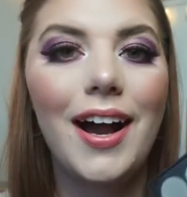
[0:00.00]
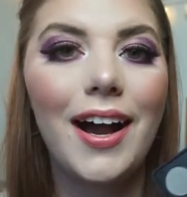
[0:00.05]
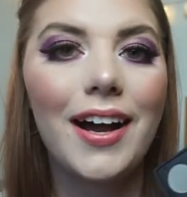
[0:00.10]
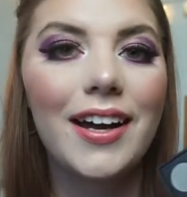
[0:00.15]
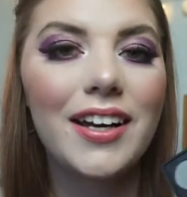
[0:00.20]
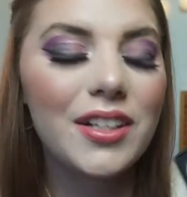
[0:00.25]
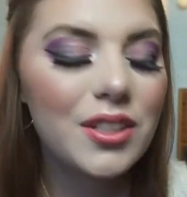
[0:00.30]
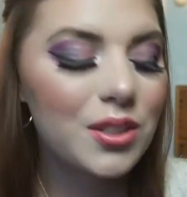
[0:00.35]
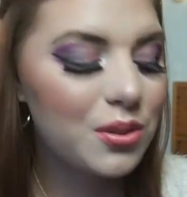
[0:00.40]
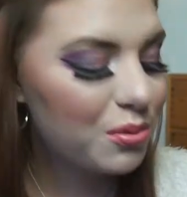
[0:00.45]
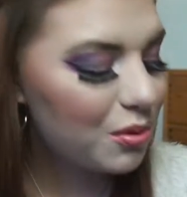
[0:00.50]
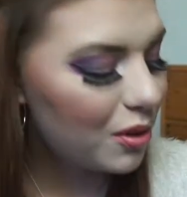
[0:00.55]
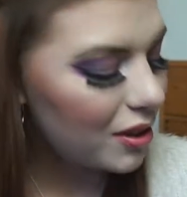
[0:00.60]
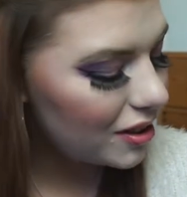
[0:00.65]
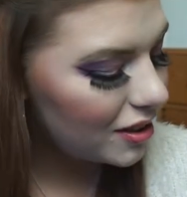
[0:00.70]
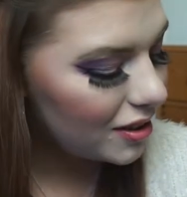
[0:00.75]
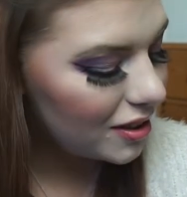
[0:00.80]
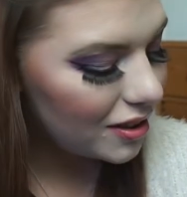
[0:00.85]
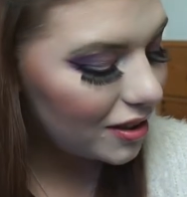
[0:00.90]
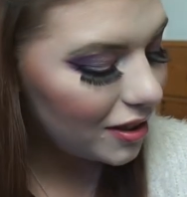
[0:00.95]
I have
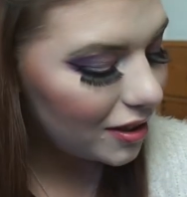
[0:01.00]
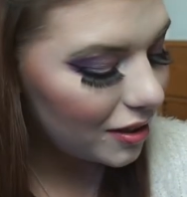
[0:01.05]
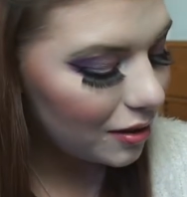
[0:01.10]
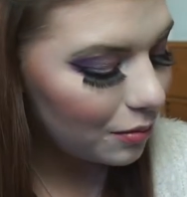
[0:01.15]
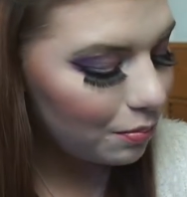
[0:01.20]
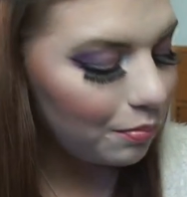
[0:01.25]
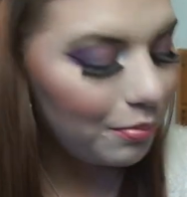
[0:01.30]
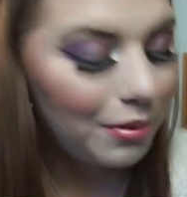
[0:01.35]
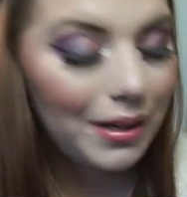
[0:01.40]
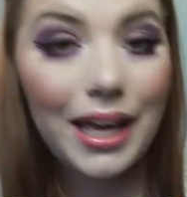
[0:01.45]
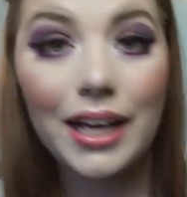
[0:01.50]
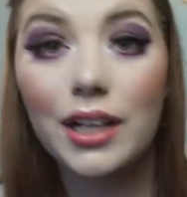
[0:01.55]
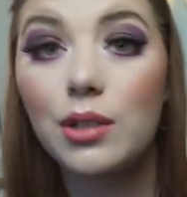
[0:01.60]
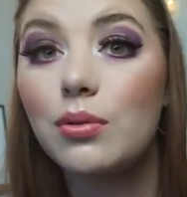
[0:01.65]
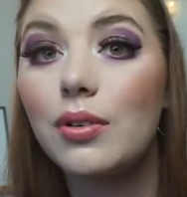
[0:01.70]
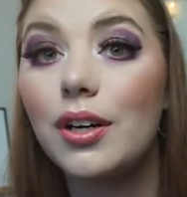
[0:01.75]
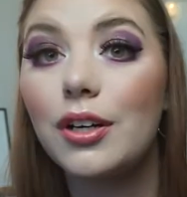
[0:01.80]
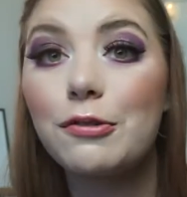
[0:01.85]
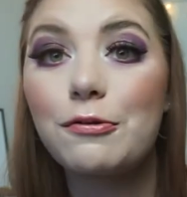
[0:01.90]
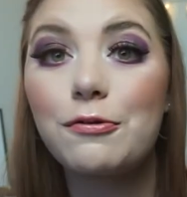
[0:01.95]
swatched the black
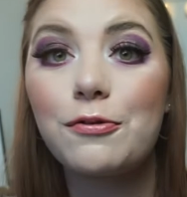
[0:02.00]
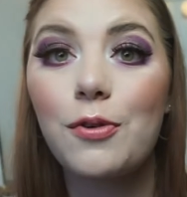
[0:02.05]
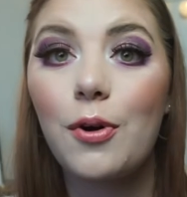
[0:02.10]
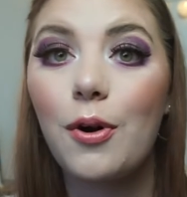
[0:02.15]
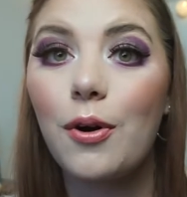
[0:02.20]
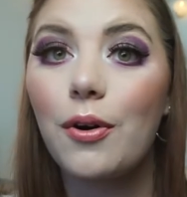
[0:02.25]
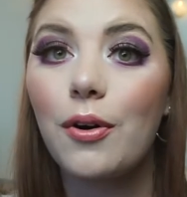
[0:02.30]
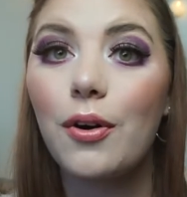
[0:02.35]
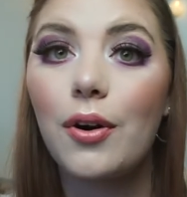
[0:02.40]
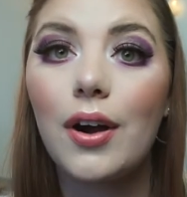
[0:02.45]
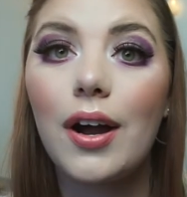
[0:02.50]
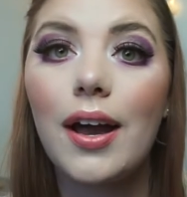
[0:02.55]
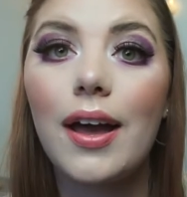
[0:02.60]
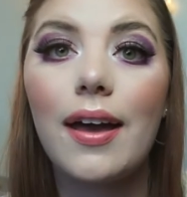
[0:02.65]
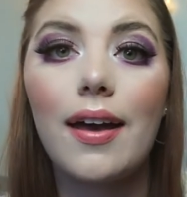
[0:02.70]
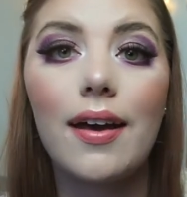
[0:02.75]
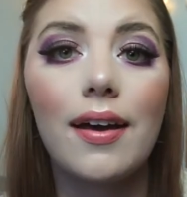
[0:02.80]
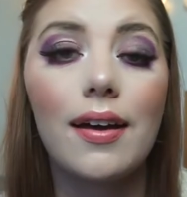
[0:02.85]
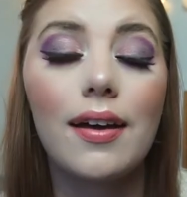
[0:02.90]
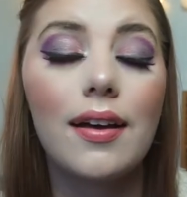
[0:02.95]
one for
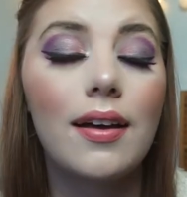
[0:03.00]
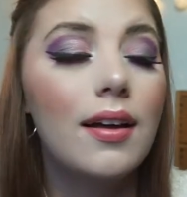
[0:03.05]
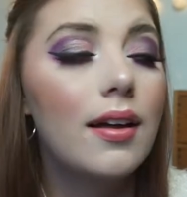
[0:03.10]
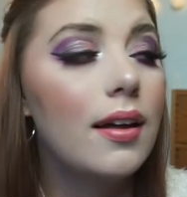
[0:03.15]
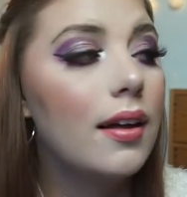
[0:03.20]
a